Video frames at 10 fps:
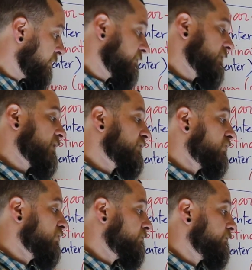as
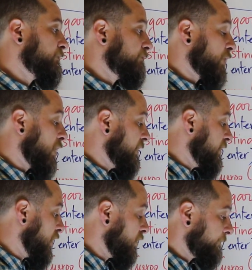you probably
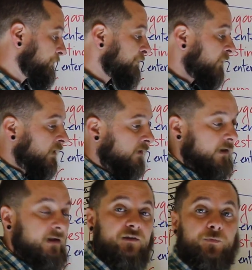know,
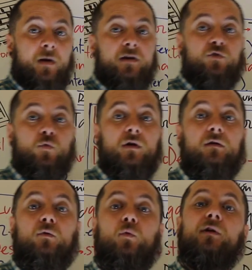in Spanish we
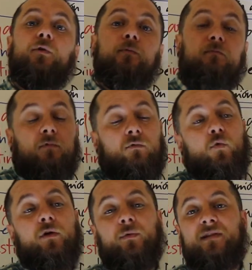
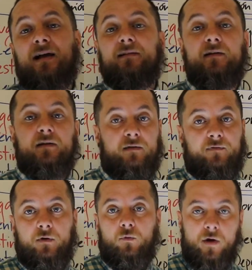redact it in a
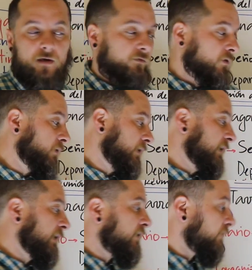different way, so in
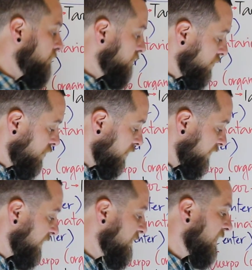English you will
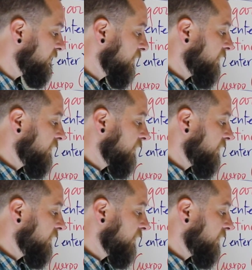say that